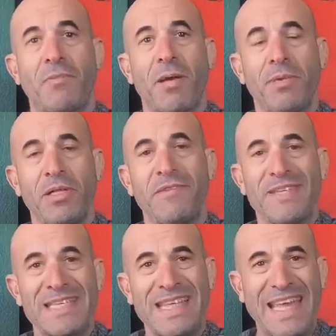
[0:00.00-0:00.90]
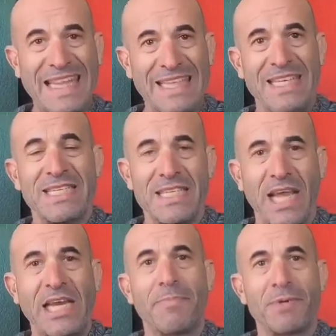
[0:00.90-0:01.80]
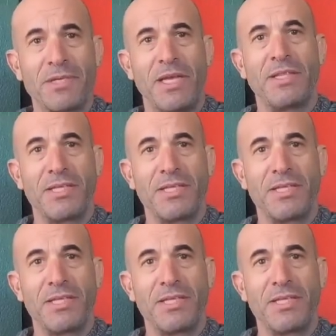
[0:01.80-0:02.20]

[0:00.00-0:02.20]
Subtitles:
I believe it's at least 90% the